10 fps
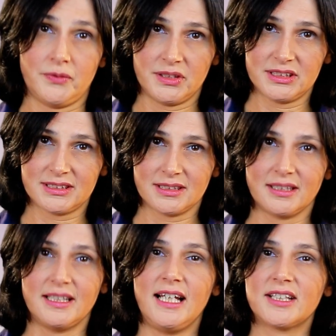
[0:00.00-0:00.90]
First,
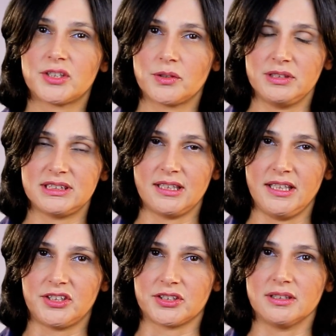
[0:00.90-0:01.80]
the electrical
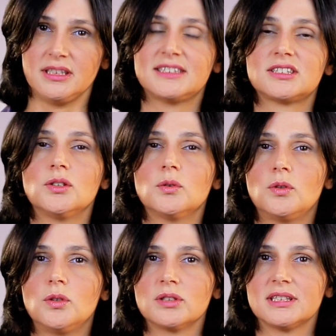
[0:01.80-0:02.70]
installation is no
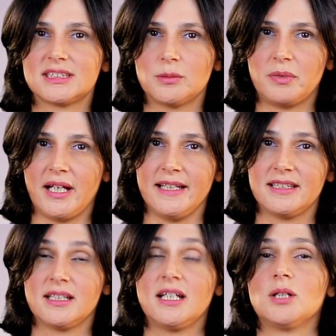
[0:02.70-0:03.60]
longer
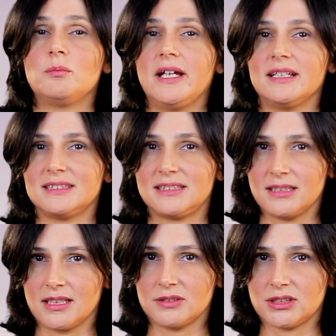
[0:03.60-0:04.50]
supplied by a
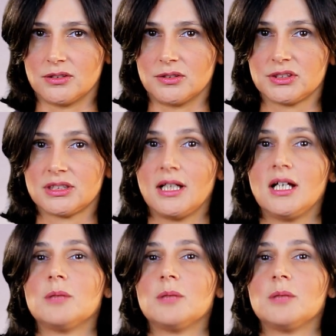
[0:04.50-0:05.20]
single source,